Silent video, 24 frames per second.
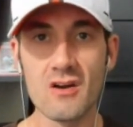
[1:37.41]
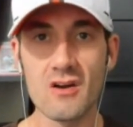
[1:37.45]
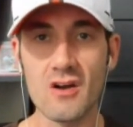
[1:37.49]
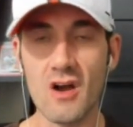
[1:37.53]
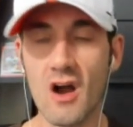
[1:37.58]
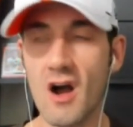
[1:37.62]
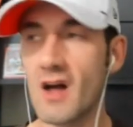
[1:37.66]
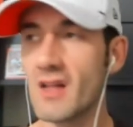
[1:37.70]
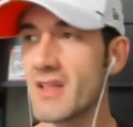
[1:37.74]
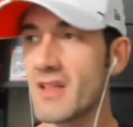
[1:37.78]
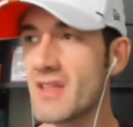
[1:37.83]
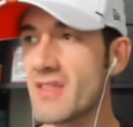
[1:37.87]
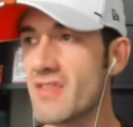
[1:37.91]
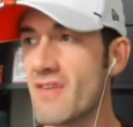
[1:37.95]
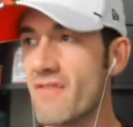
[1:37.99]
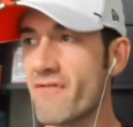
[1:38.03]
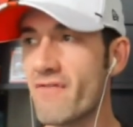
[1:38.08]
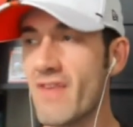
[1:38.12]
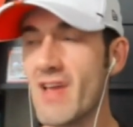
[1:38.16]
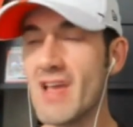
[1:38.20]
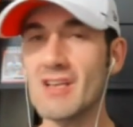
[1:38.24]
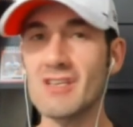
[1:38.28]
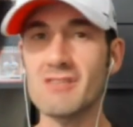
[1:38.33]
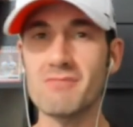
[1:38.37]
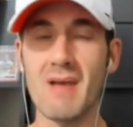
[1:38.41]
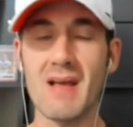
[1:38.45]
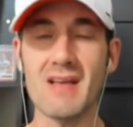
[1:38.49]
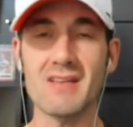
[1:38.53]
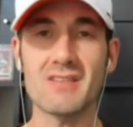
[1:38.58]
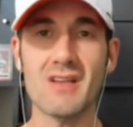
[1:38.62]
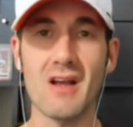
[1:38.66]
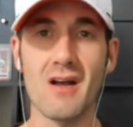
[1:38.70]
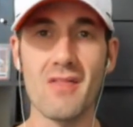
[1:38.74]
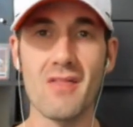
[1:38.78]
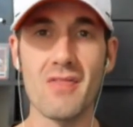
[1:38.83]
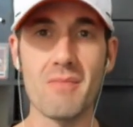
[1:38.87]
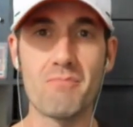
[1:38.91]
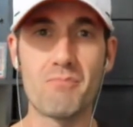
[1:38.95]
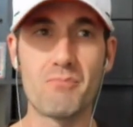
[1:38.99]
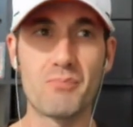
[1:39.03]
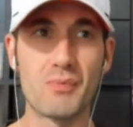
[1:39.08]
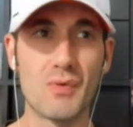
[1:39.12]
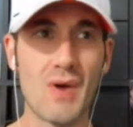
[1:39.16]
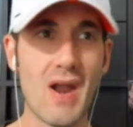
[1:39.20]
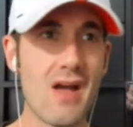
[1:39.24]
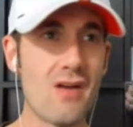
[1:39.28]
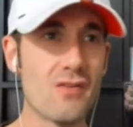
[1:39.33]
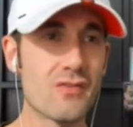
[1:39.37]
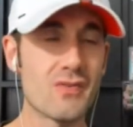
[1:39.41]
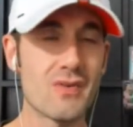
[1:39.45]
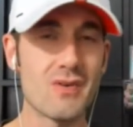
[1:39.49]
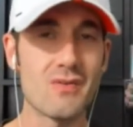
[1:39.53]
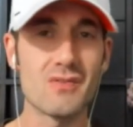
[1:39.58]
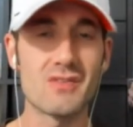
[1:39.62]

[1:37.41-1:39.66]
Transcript: Calling the face mask on the Browns when